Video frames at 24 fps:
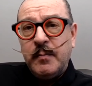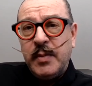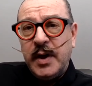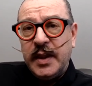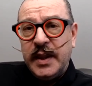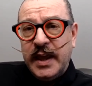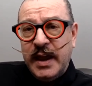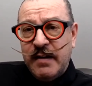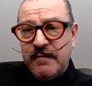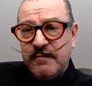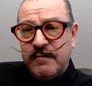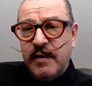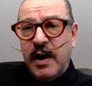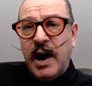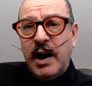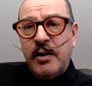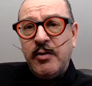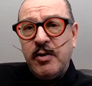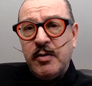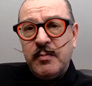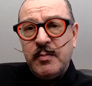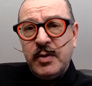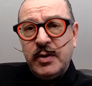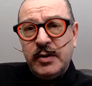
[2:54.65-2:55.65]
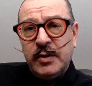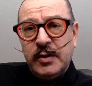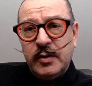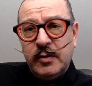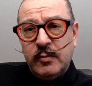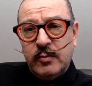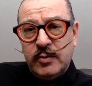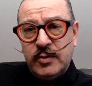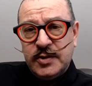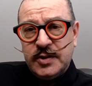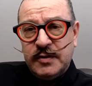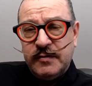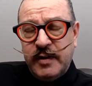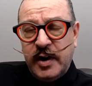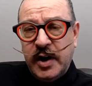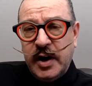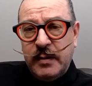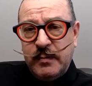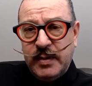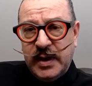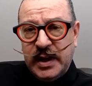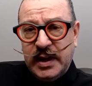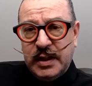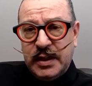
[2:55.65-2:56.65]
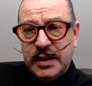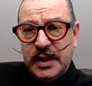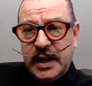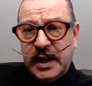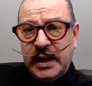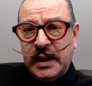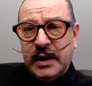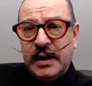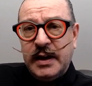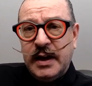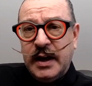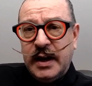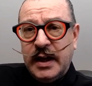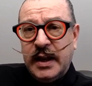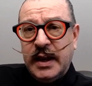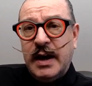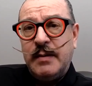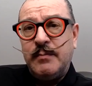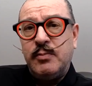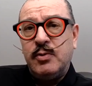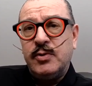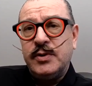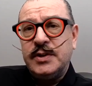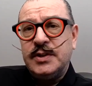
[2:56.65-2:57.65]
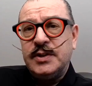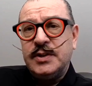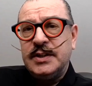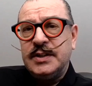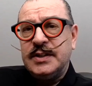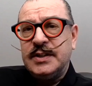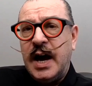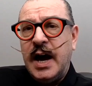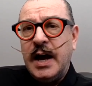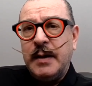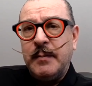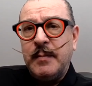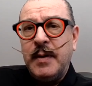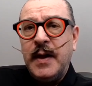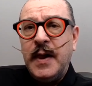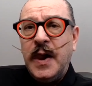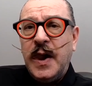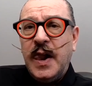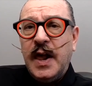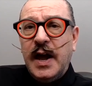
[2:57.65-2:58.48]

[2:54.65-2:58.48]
but the environment was a very big thing at that point in time.